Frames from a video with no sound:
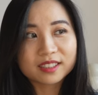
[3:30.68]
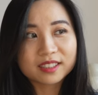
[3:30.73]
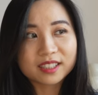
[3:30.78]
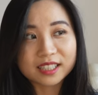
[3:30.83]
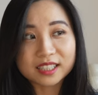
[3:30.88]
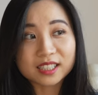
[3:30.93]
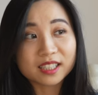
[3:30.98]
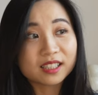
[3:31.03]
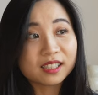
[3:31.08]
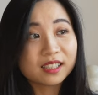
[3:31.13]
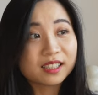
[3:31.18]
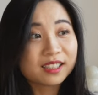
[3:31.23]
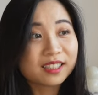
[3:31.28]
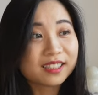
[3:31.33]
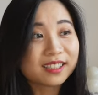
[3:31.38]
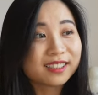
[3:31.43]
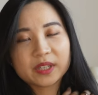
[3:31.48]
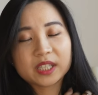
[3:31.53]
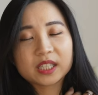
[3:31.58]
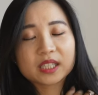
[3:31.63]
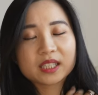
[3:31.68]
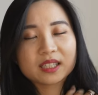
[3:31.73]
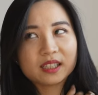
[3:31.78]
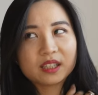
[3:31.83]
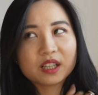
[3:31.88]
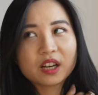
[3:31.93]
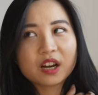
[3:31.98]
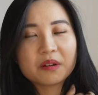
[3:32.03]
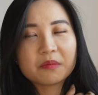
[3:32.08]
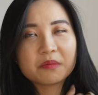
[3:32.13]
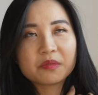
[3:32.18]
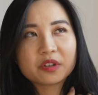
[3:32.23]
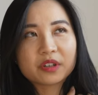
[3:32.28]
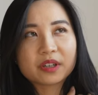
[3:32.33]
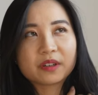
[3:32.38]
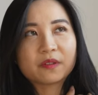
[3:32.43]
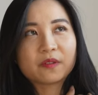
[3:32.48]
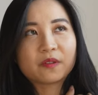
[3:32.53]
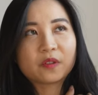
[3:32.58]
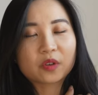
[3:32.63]
That's it. It's a lot more
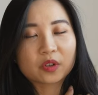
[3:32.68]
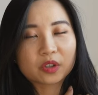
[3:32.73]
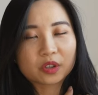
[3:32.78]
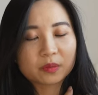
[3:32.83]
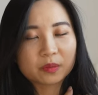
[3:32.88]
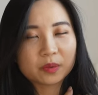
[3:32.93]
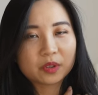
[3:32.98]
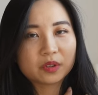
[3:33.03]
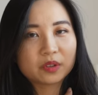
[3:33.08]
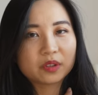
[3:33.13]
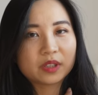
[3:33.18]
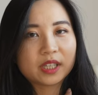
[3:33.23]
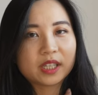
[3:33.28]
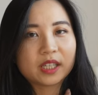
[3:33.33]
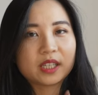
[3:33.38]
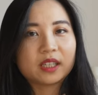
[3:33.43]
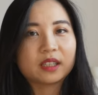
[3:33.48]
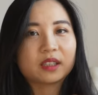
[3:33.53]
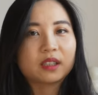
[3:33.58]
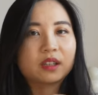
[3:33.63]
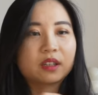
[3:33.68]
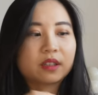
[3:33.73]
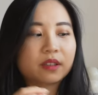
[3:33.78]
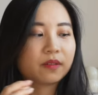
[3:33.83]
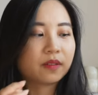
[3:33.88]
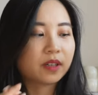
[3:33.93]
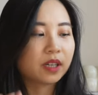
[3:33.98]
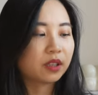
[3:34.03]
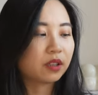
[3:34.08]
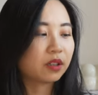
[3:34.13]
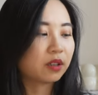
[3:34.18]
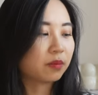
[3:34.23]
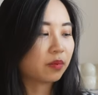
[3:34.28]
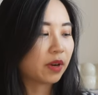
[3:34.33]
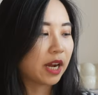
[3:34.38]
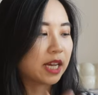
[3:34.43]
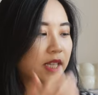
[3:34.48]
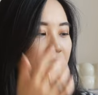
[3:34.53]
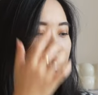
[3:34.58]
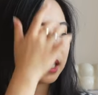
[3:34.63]
affordable than a lot of other
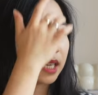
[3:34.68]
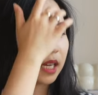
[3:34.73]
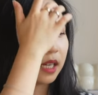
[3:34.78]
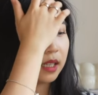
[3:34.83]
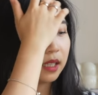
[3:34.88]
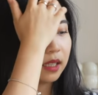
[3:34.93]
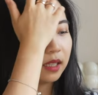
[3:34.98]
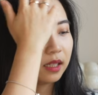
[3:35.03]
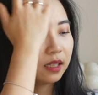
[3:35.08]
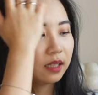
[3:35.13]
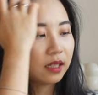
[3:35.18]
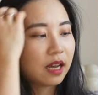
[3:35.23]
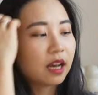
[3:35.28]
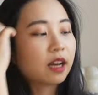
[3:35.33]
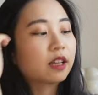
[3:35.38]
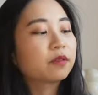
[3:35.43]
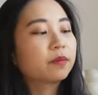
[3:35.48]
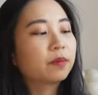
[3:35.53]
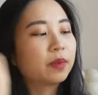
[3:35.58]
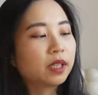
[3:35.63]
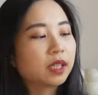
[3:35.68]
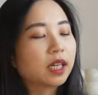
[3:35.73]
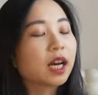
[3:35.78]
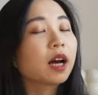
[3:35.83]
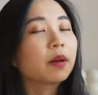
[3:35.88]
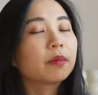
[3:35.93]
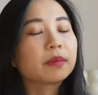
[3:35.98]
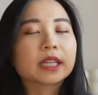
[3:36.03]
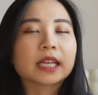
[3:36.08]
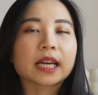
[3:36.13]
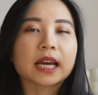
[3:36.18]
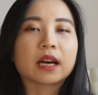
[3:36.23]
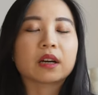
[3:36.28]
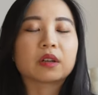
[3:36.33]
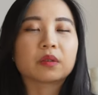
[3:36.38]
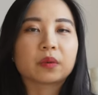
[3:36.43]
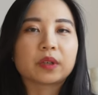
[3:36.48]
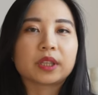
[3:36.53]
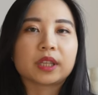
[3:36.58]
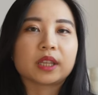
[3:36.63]
brands that have been coming
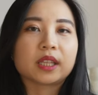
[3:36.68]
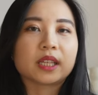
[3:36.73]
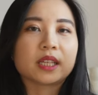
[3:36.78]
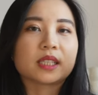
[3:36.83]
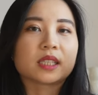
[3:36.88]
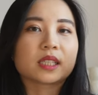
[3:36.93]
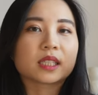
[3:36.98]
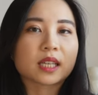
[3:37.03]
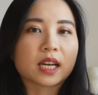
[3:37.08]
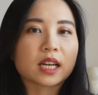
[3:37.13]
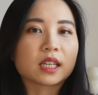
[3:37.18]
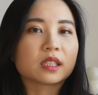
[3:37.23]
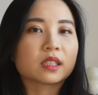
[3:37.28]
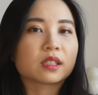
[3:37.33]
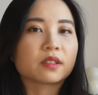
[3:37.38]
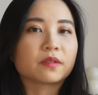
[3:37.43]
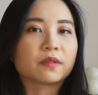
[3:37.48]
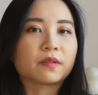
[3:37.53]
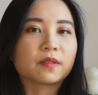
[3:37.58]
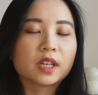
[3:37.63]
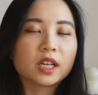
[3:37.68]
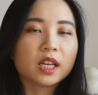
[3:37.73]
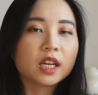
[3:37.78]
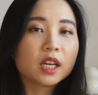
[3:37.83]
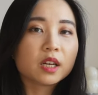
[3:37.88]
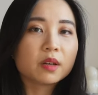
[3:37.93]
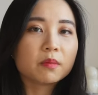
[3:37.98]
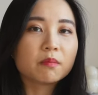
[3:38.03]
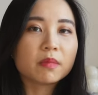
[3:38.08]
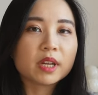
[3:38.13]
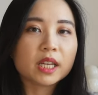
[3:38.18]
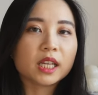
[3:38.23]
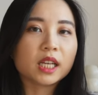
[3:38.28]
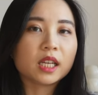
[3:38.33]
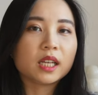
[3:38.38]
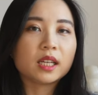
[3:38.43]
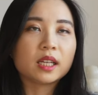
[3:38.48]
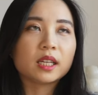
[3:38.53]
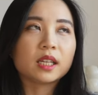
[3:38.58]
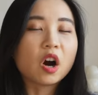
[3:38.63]
out with these kinds of
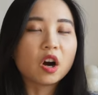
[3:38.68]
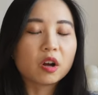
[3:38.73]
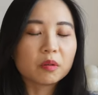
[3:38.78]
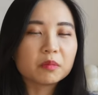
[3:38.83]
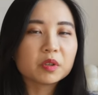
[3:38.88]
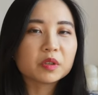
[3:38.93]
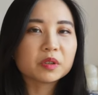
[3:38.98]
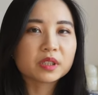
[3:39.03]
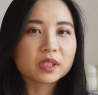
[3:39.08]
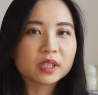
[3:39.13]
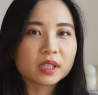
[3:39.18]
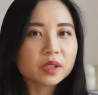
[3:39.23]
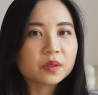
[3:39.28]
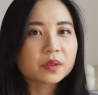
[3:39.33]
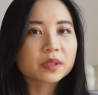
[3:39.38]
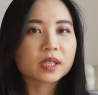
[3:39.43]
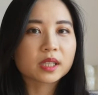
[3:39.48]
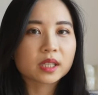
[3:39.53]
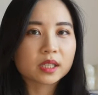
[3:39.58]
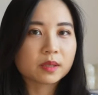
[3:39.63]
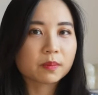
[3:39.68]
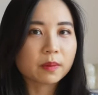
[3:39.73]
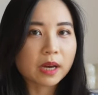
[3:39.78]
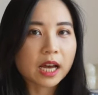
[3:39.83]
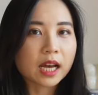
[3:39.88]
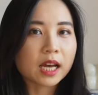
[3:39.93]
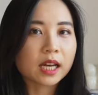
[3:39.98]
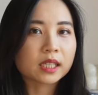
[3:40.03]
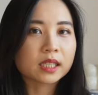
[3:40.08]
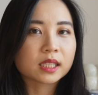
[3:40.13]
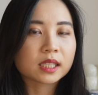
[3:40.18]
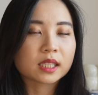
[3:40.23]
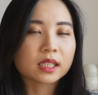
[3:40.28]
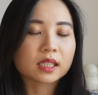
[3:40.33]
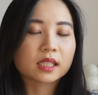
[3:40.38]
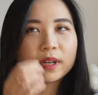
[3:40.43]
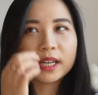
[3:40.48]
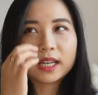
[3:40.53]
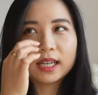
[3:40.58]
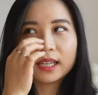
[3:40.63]
mini, almost useless bags,
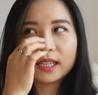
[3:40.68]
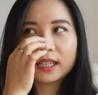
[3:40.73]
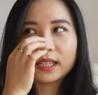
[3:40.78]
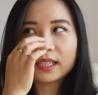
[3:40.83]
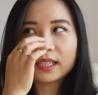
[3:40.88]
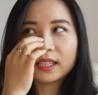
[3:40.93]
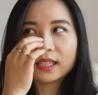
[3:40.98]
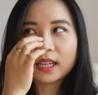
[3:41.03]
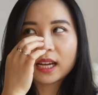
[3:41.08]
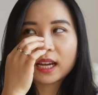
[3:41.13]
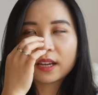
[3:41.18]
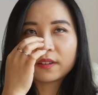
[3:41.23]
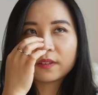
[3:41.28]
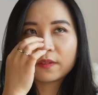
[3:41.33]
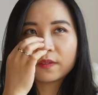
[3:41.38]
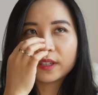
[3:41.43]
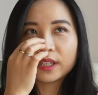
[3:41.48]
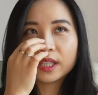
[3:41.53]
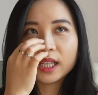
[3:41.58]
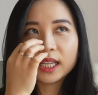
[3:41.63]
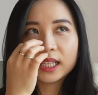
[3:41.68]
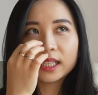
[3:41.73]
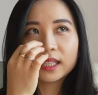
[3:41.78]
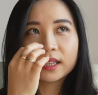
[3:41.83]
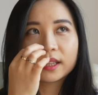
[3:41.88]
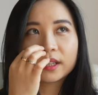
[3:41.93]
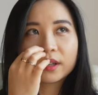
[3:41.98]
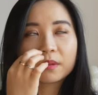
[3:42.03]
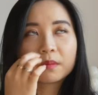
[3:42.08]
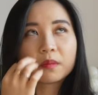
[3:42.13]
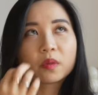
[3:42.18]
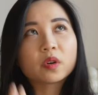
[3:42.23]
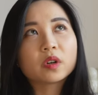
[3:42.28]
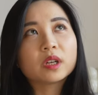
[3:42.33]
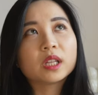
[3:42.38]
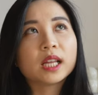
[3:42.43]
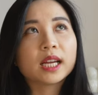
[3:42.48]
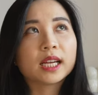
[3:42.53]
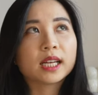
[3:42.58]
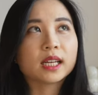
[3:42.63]
but I feel like they're more
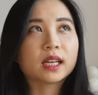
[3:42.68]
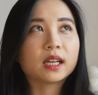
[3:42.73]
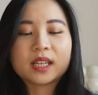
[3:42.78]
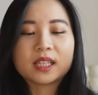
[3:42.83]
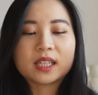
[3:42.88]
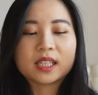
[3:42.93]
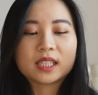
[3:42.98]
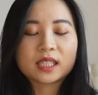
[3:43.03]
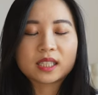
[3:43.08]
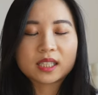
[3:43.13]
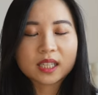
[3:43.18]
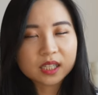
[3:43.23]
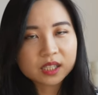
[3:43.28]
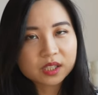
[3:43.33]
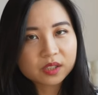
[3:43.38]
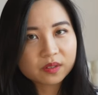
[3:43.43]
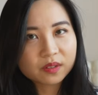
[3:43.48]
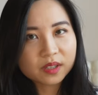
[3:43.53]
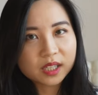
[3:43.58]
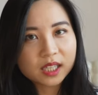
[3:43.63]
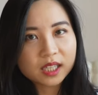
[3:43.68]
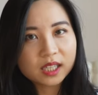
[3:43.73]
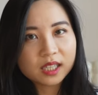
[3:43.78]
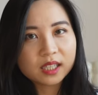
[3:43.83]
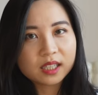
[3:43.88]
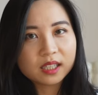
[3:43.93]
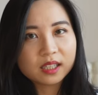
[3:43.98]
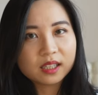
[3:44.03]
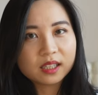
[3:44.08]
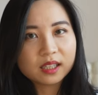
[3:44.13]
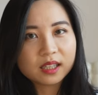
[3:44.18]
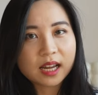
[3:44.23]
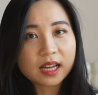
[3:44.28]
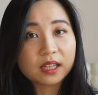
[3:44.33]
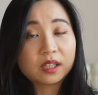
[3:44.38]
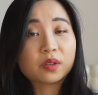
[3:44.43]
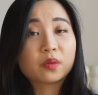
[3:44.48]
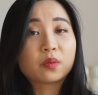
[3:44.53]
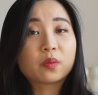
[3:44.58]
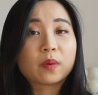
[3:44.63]
like an accessory
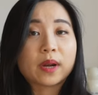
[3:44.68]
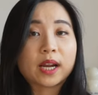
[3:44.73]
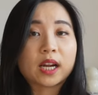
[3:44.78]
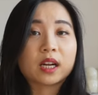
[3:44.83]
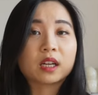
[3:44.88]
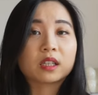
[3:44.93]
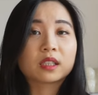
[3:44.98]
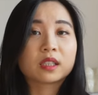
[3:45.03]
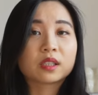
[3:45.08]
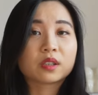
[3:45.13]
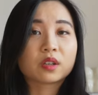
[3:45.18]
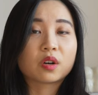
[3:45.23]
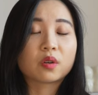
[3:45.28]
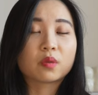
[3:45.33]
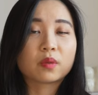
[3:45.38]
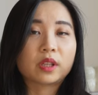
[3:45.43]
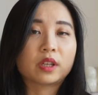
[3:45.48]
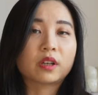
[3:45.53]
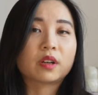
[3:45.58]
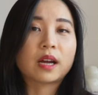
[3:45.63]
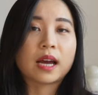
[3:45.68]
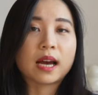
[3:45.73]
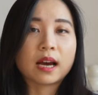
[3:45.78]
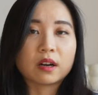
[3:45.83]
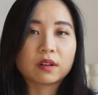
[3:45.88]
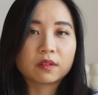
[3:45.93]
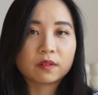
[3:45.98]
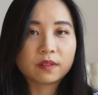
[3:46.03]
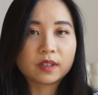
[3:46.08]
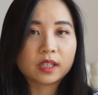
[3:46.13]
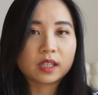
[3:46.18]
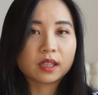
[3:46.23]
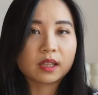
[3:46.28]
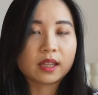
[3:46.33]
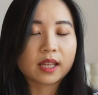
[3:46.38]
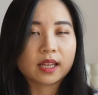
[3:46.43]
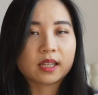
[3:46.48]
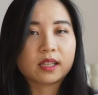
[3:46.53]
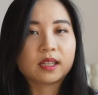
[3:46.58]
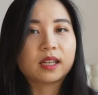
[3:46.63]
that you wear to go with your outfit
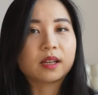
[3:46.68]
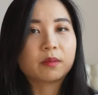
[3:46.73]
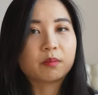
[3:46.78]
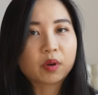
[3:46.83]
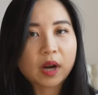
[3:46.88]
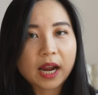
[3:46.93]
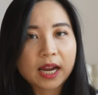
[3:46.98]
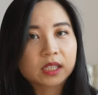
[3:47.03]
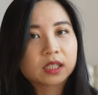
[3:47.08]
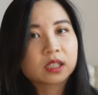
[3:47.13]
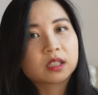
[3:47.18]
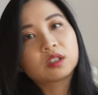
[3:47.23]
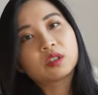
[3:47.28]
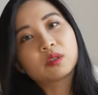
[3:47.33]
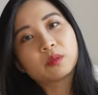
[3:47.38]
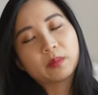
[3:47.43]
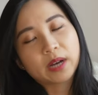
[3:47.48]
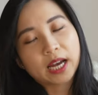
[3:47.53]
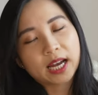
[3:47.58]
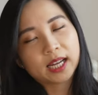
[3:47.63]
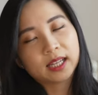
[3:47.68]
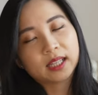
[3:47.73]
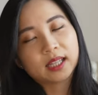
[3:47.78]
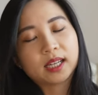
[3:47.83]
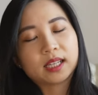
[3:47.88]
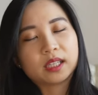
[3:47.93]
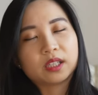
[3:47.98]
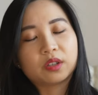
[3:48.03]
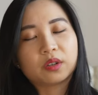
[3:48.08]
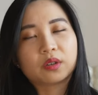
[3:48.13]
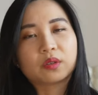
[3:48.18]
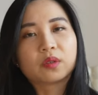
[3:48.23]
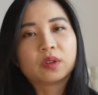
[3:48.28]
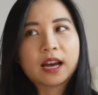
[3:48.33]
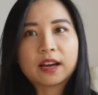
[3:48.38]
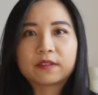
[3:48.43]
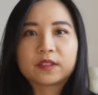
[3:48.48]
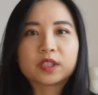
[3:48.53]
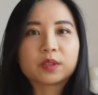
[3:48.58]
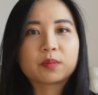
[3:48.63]
than a practical bag that you
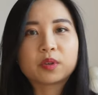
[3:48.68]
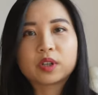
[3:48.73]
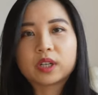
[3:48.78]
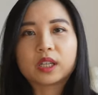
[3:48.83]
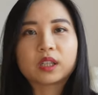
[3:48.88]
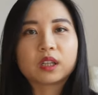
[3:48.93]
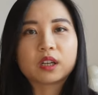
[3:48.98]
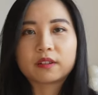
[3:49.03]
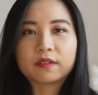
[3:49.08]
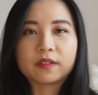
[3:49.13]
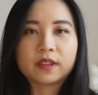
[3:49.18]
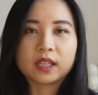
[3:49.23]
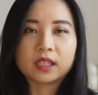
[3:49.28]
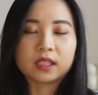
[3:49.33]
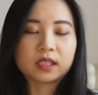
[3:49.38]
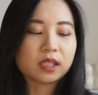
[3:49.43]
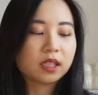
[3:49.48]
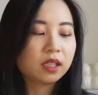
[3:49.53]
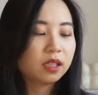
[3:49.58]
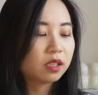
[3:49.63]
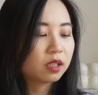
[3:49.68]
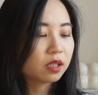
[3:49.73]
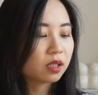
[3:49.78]
have to put a lot of things in.